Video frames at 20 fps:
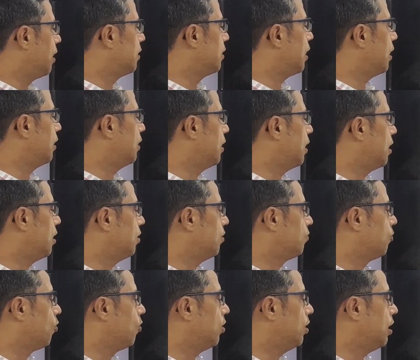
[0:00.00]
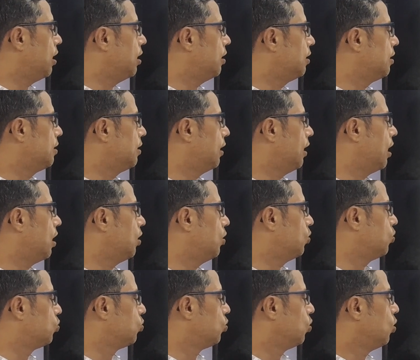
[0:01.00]
resultant voltage is equal
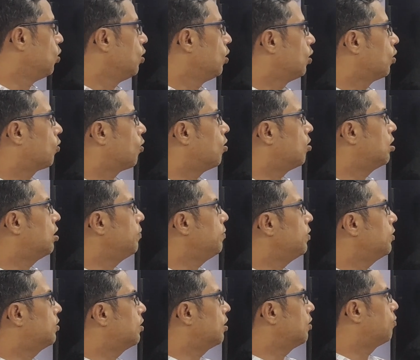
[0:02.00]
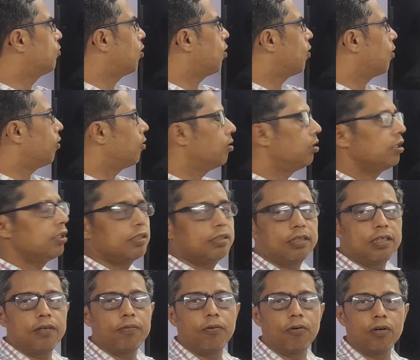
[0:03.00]
to contribution from all
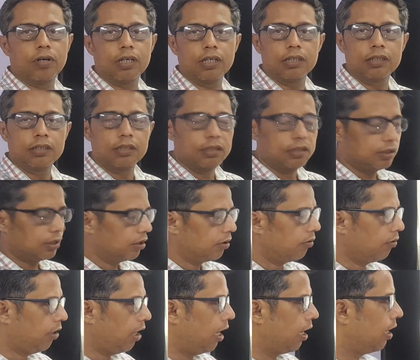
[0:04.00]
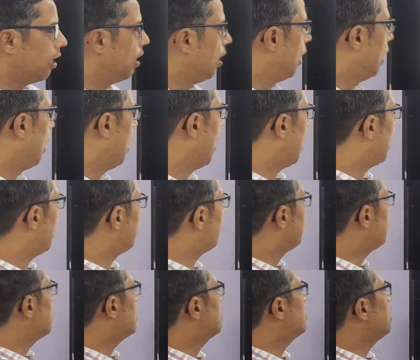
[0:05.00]
these three voltage. Okay, and
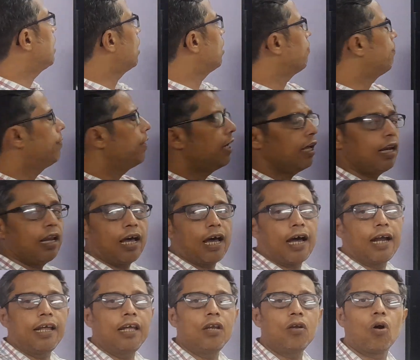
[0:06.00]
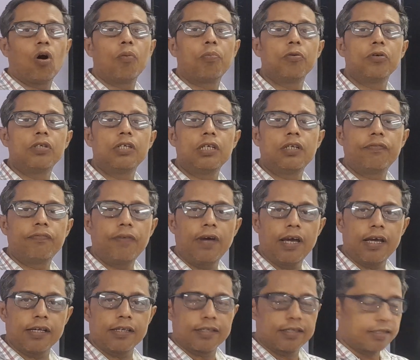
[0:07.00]
VC and VL are in opposite
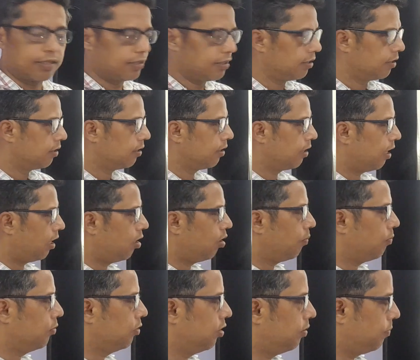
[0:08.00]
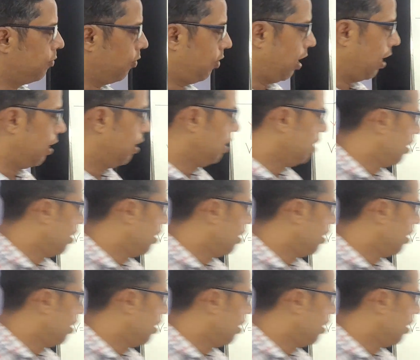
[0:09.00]
phase and opposite. Okay,